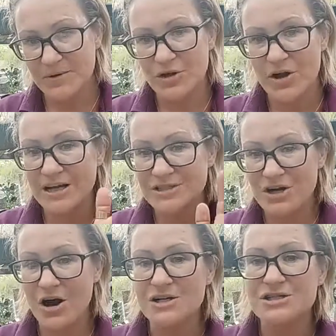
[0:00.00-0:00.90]
Now I
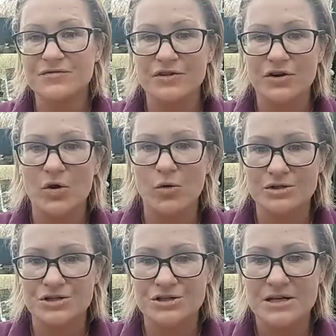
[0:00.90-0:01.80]
charged for the
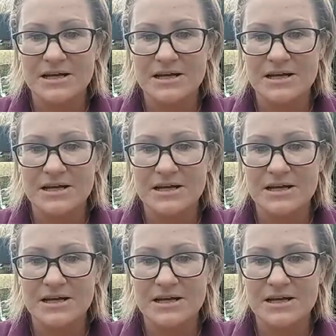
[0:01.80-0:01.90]
course,